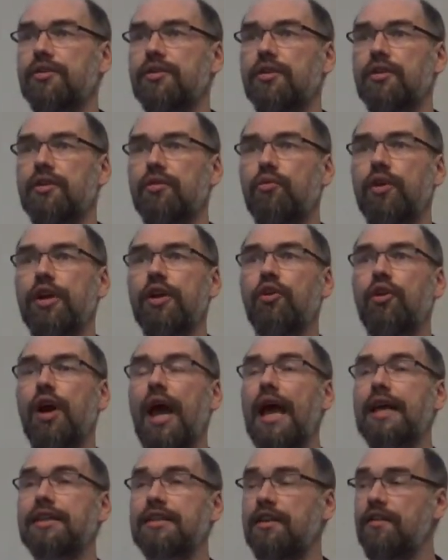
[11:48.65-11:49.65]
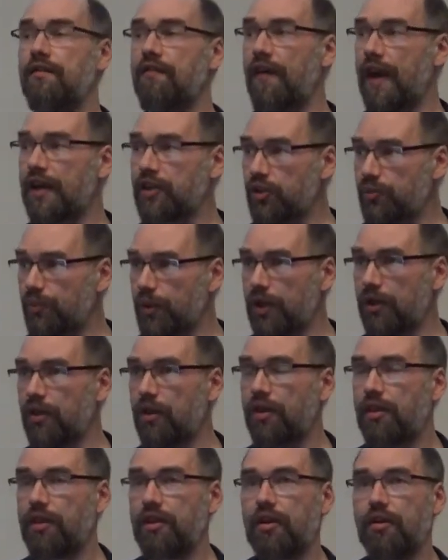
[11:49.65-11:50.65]
So the reader has an investment in
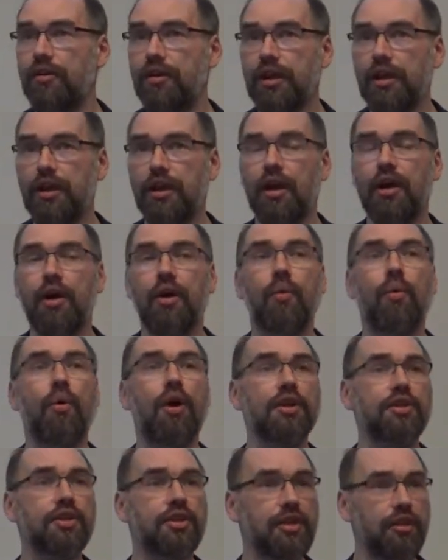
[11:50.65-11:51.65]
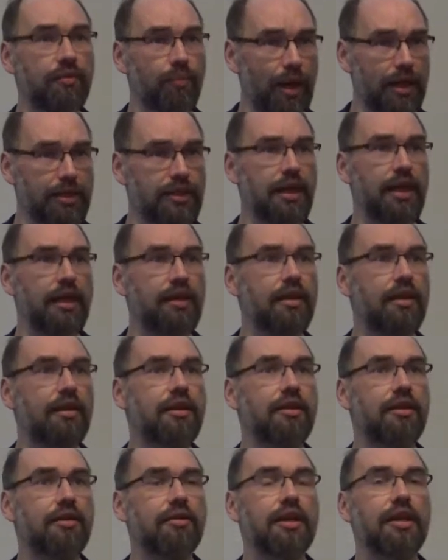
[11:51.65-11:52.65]
the theory, wants to maintain the
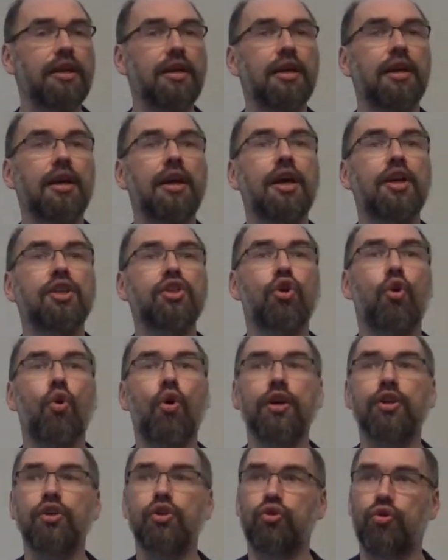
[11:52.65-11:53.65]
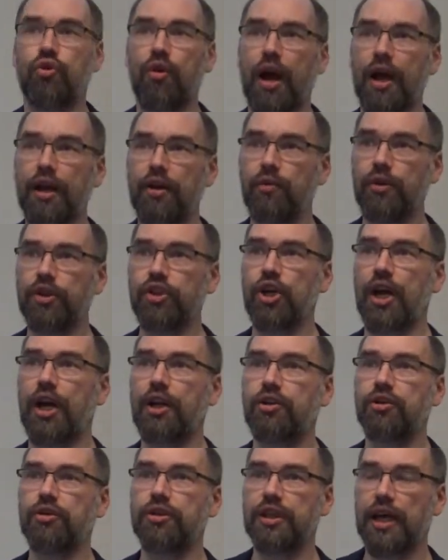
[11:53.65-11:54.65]
theory, is going to try to
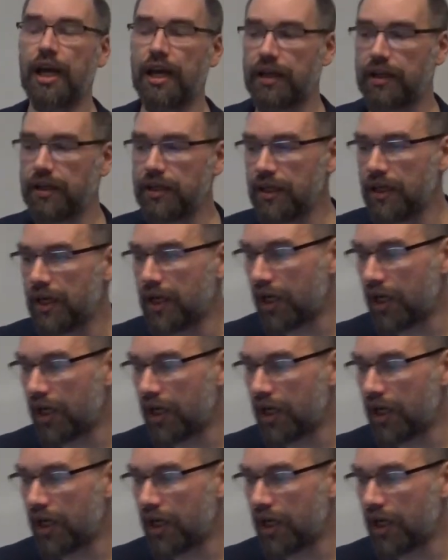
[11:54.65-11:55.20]
reject your data.